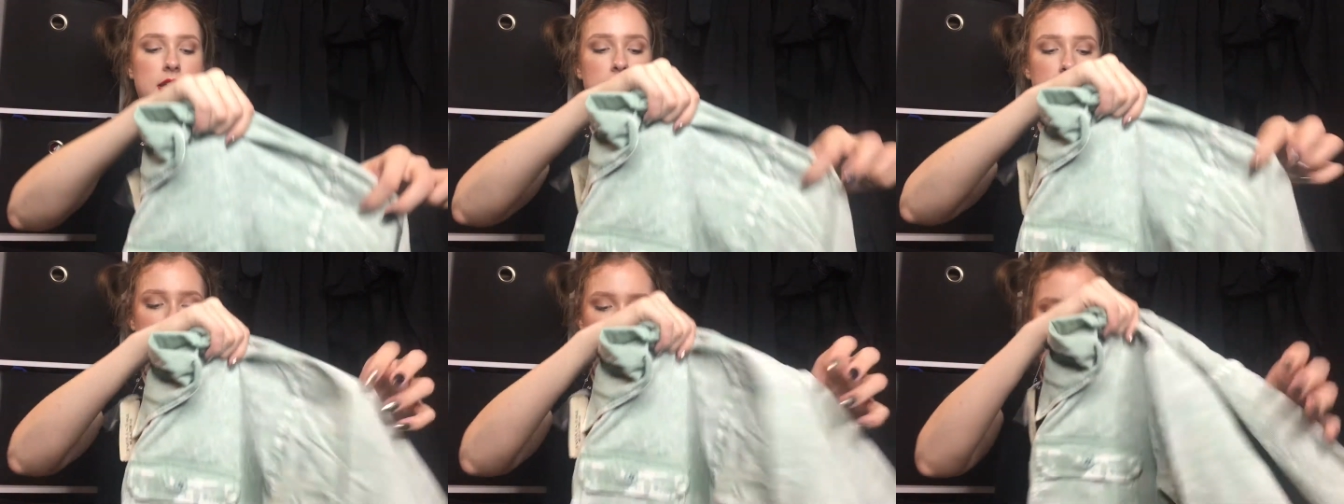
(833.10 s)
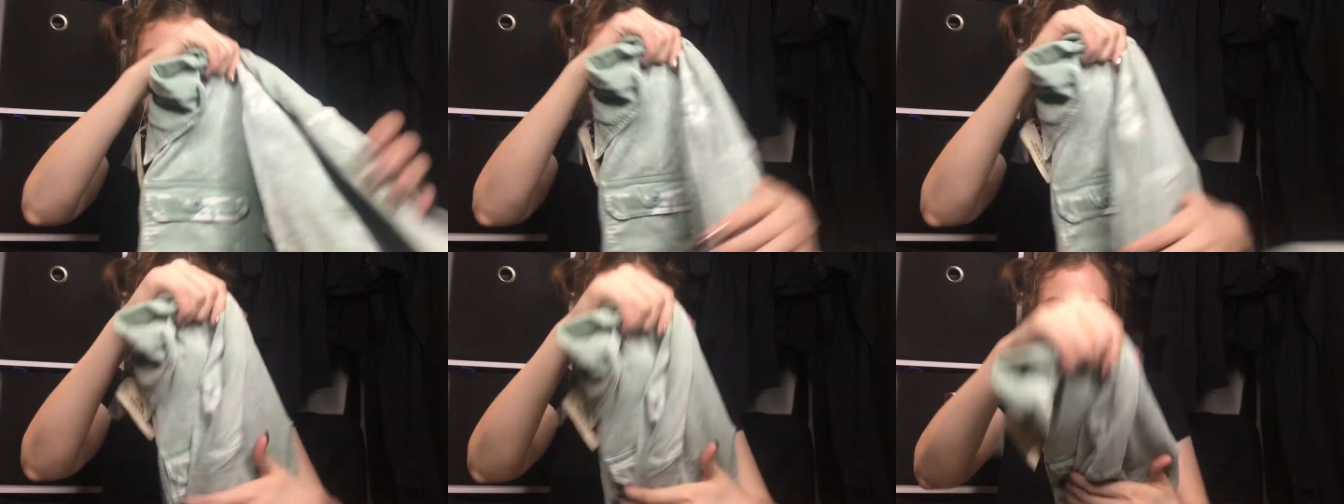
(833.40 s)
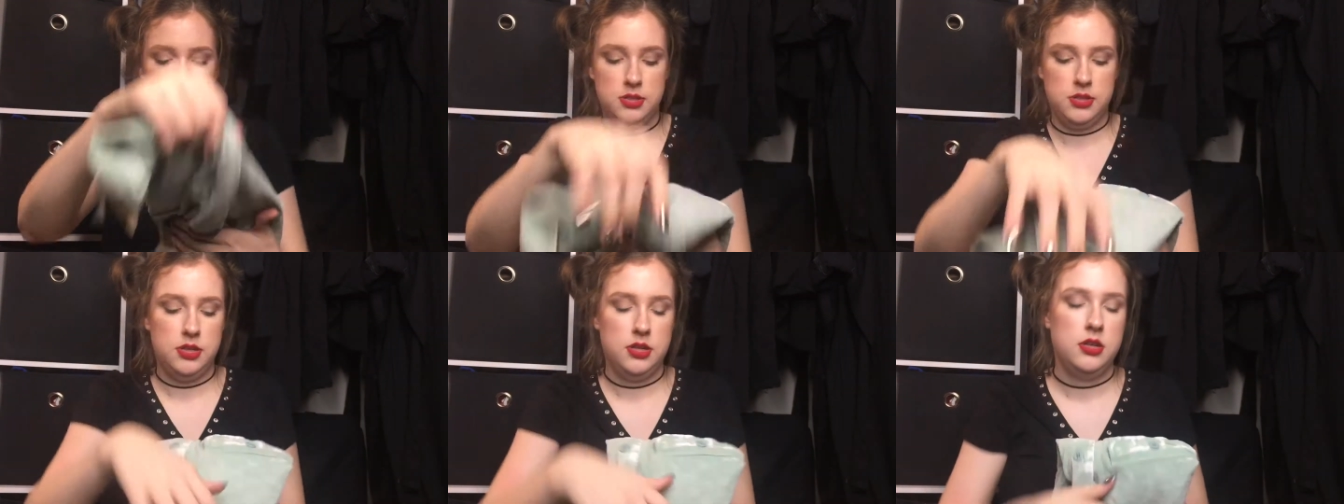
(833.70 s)
it up.
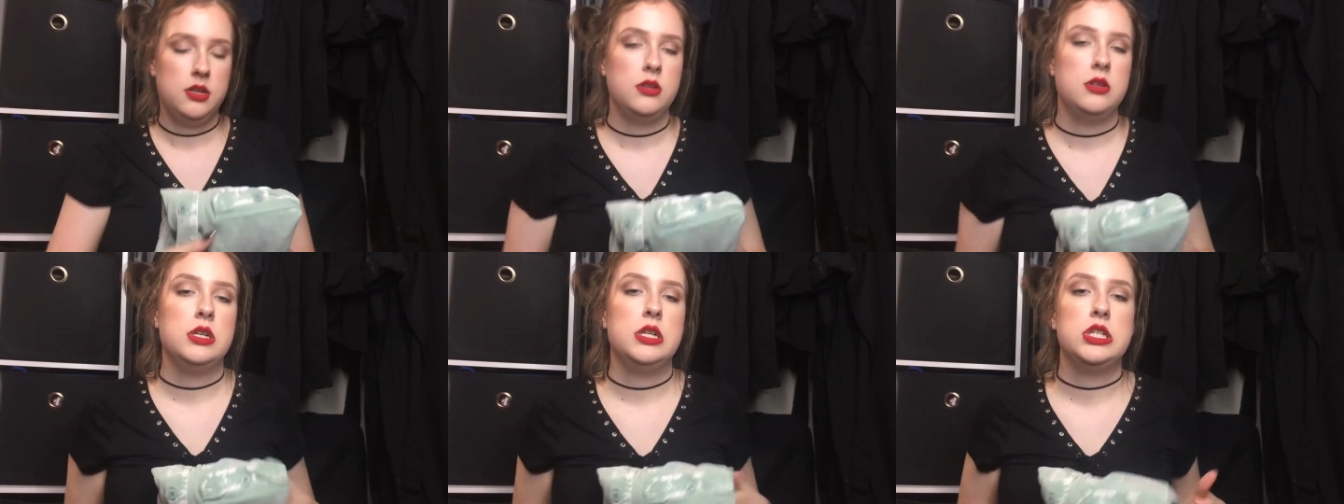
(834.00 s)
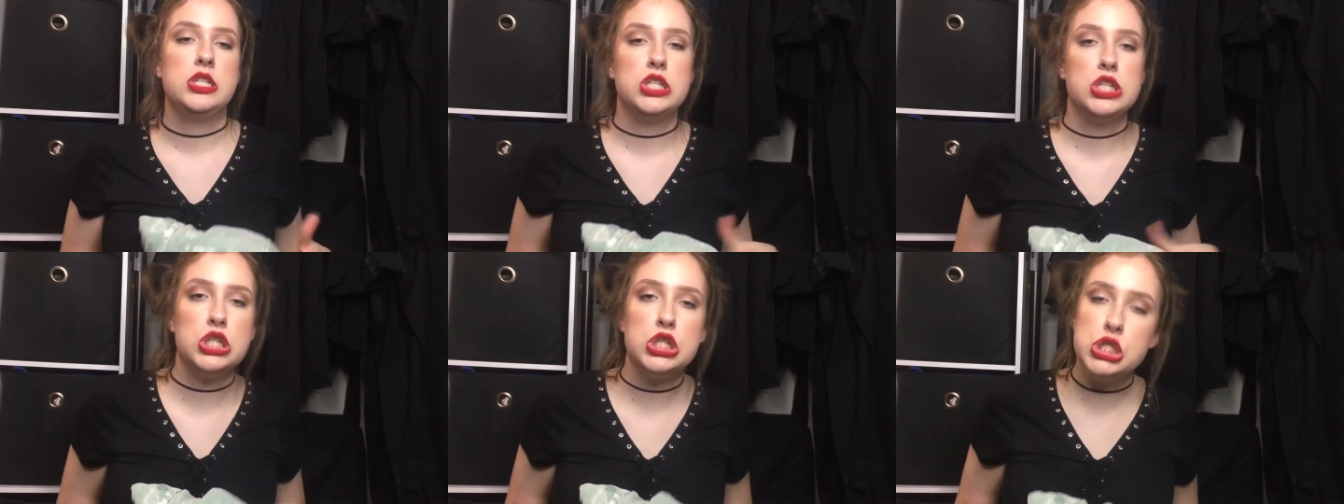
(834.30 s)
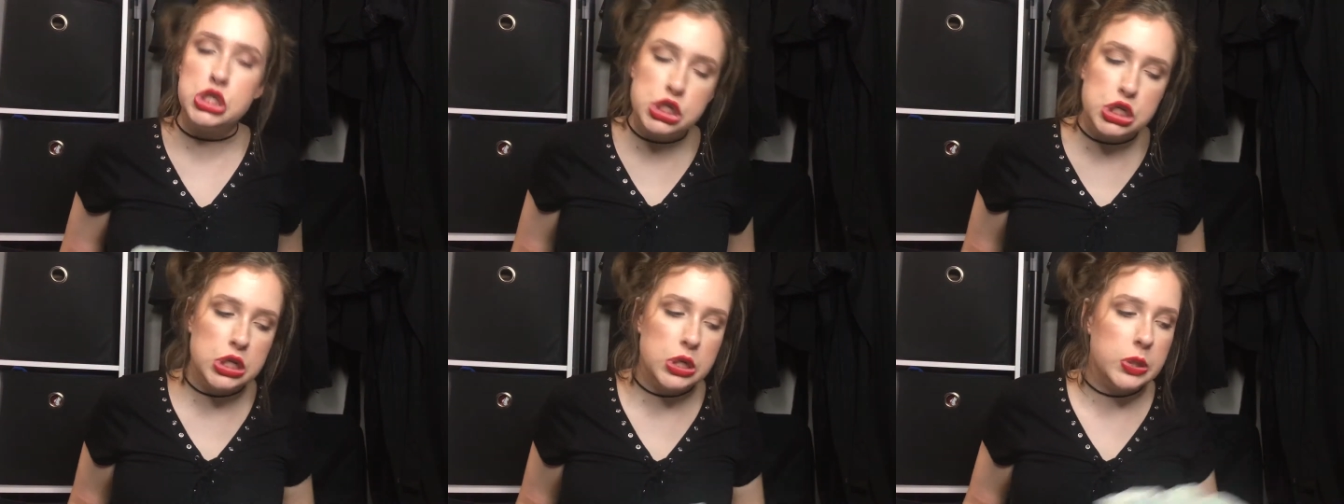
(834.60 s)
It's
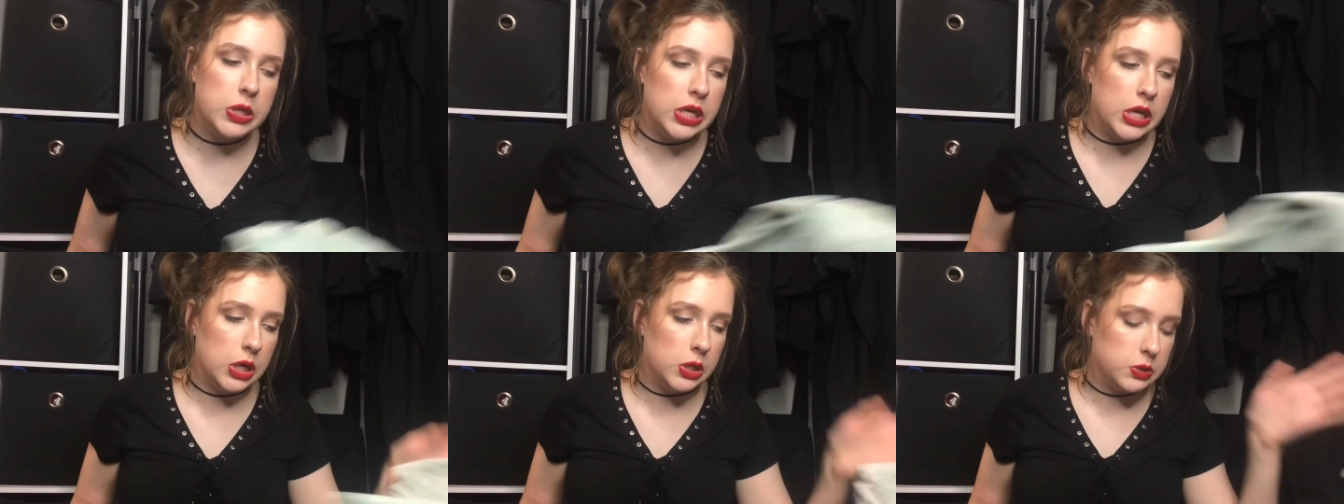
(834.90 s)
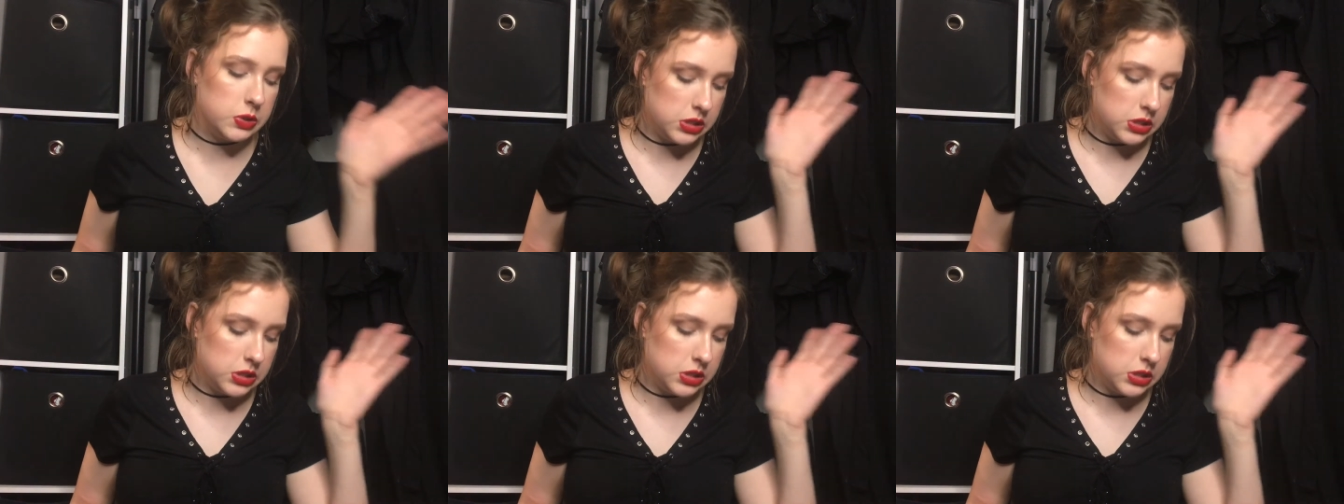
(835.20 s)
too cute.